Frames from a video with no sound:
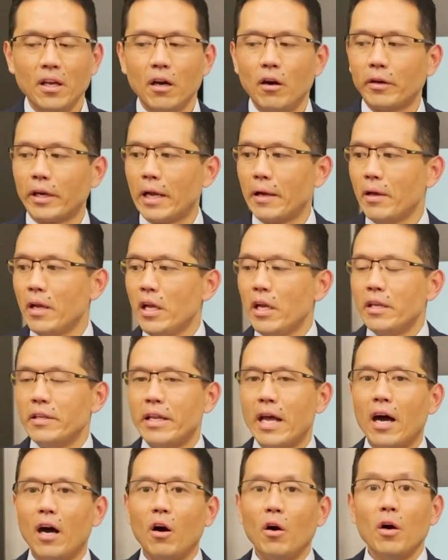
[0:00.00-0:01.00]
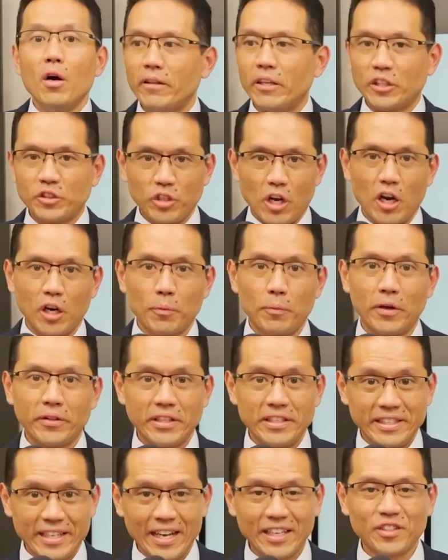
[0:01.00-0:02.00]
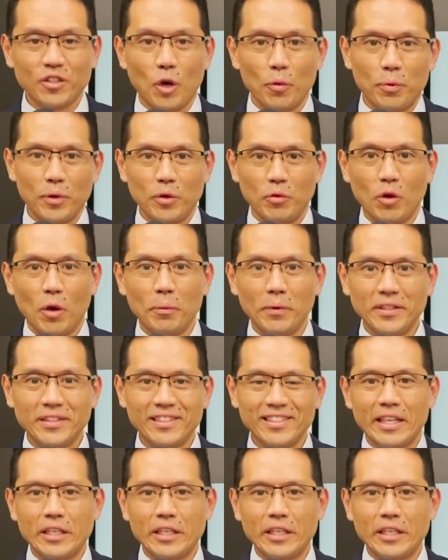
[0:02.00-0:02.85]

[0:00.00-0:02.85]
Okay, now let's talk about the next open enrollment.